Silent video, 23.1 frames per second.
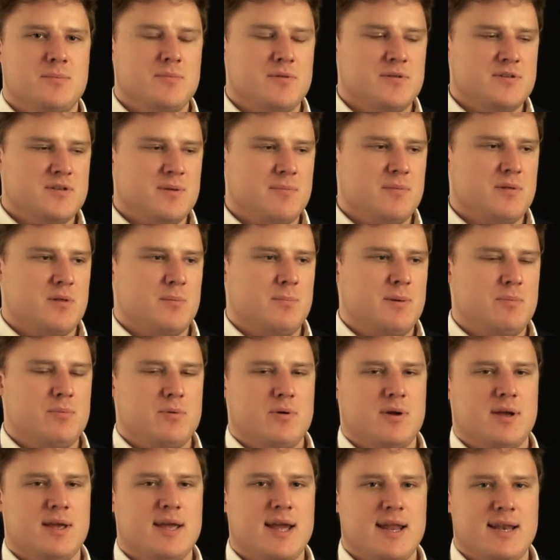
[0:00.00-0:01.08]
something that people
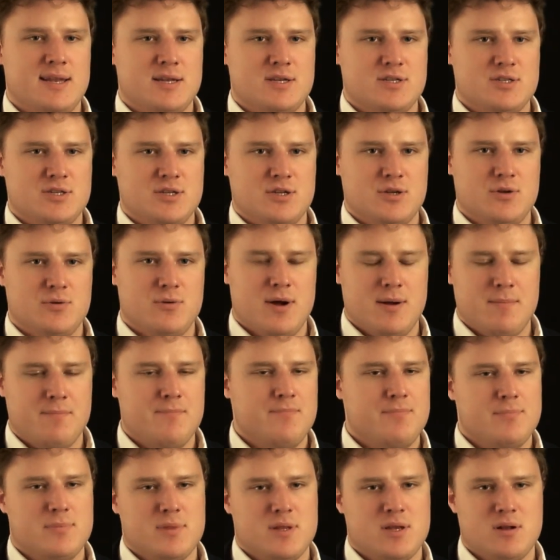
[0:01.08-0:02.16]
can get
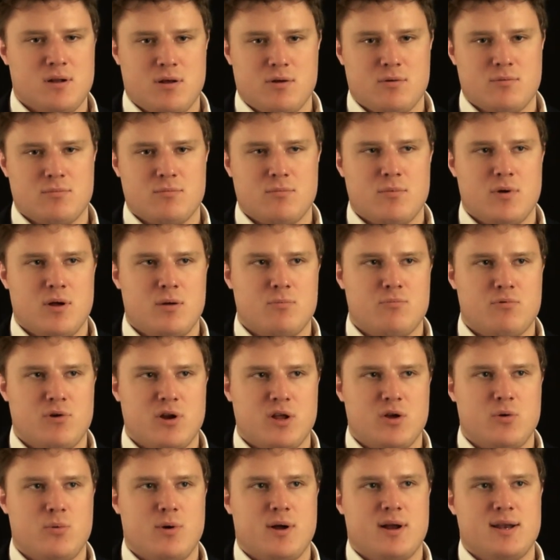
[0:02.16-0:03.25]
into, pretty
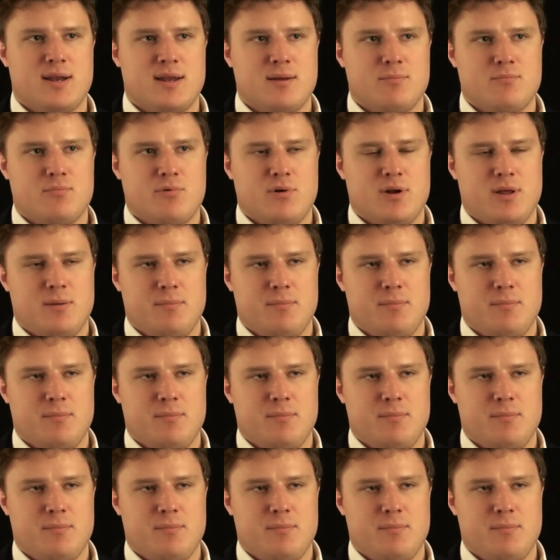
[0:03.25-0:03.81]
quickly and pretty